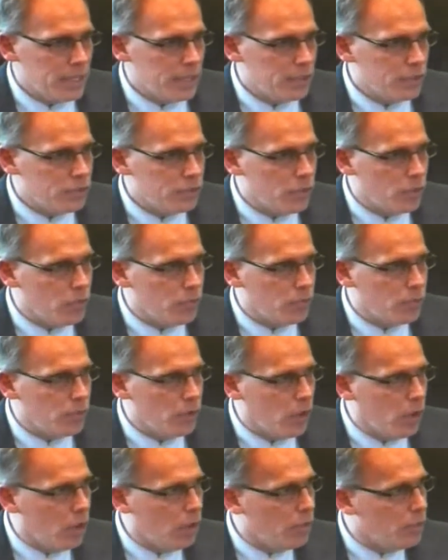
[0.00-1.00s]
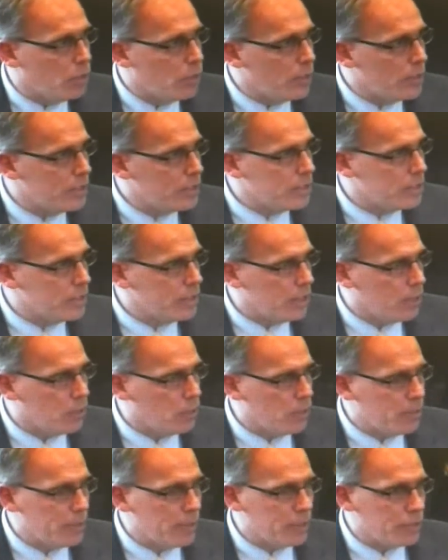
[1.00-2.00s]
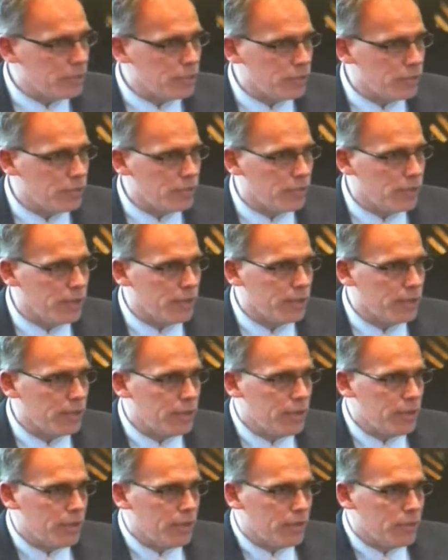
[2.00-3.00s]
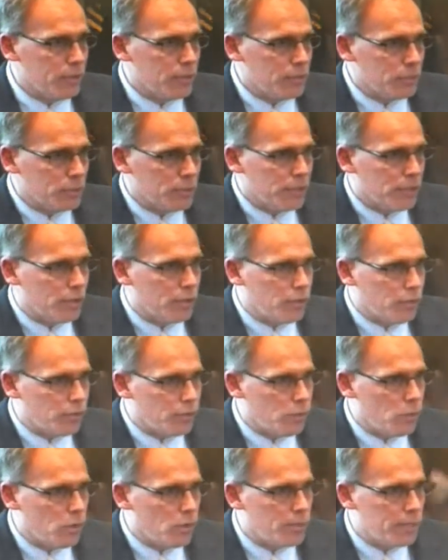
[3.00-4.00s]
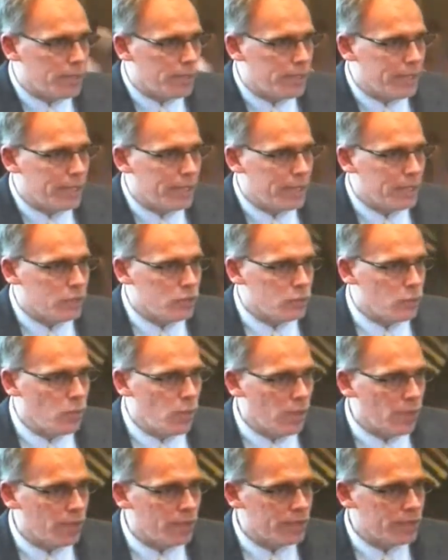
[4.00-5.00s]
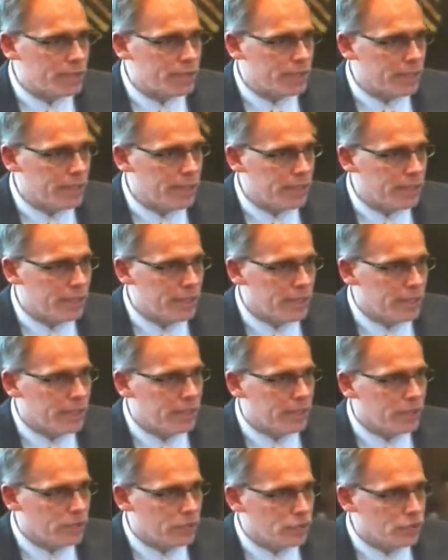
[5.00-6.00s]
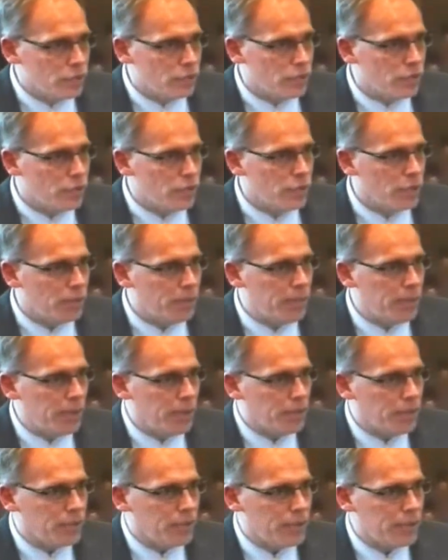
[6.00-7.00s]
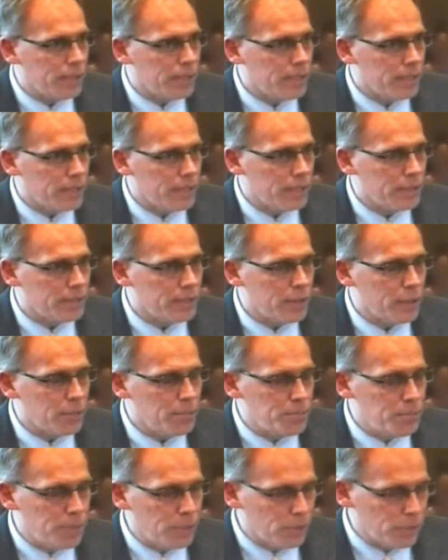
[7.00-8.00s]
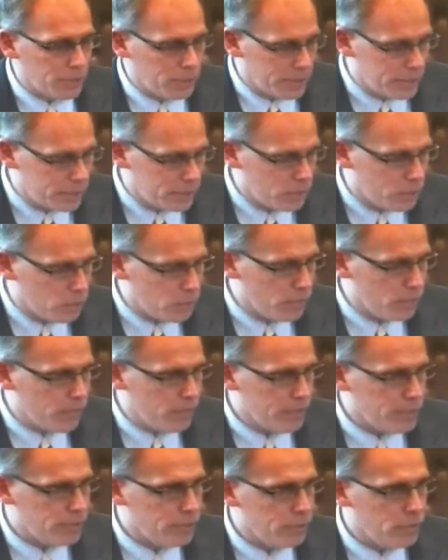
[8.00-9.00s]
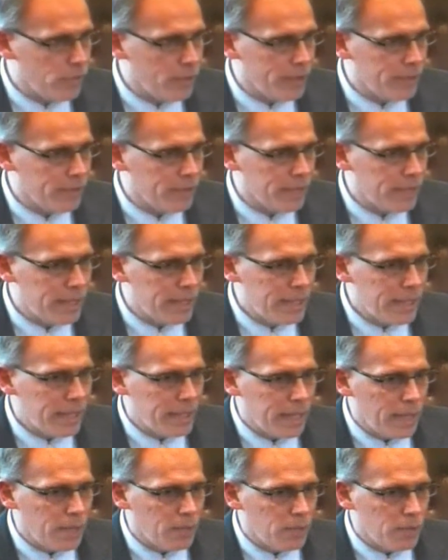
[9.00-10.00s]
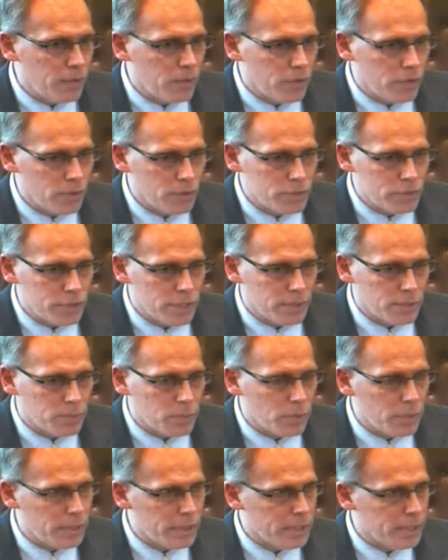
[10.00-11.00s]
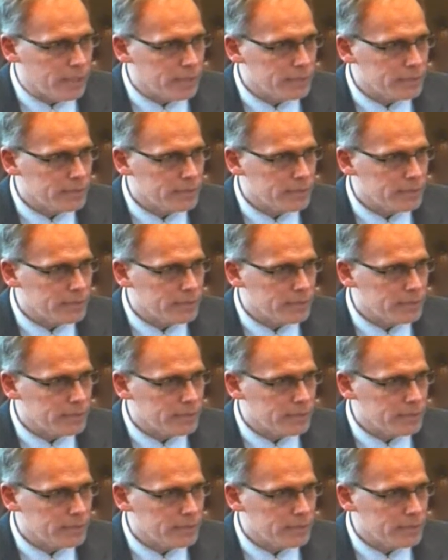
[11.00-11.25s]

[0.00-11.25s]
And so for all the reasons that were mentioned from Senator Forby, as well as the concern about the ability to do defensive driving, I would urge that we